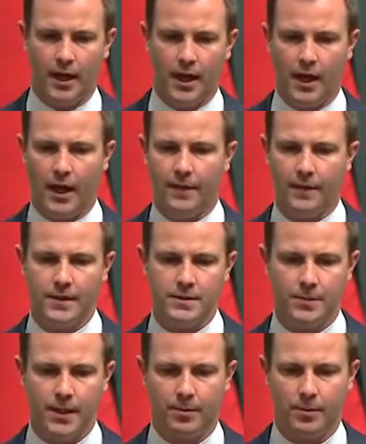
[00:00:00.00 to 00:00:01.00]
And these
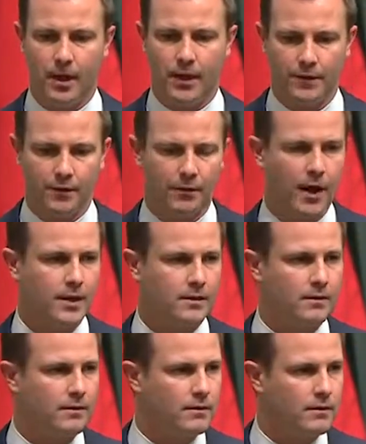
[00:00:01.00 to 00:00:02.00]
people are the great
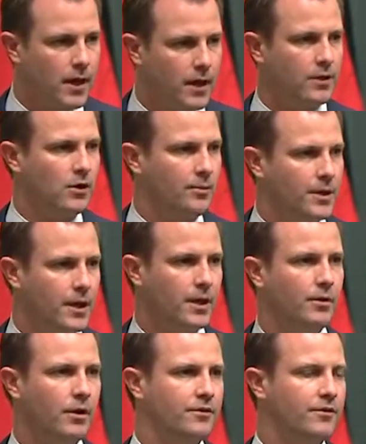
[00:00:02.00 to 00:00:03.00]
economic
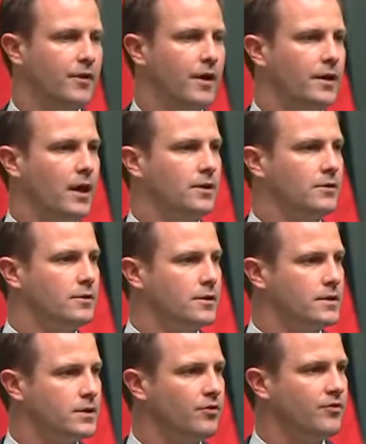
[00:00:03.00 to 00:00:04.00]
heroes of our country,
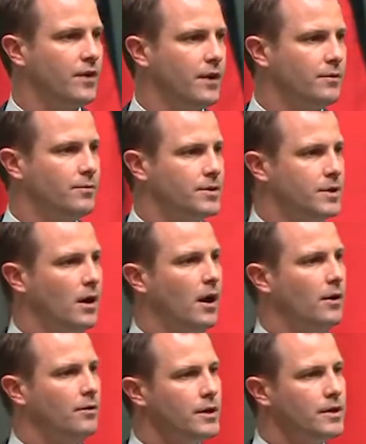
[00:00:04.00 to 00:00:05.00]
self-funded
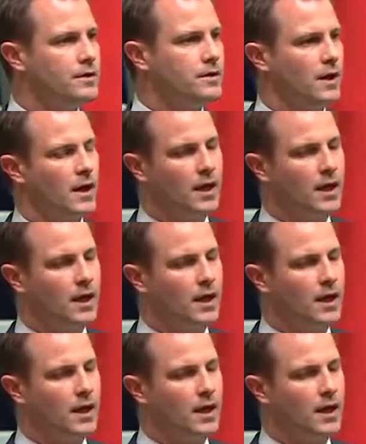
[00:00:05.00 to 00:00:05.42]
retirees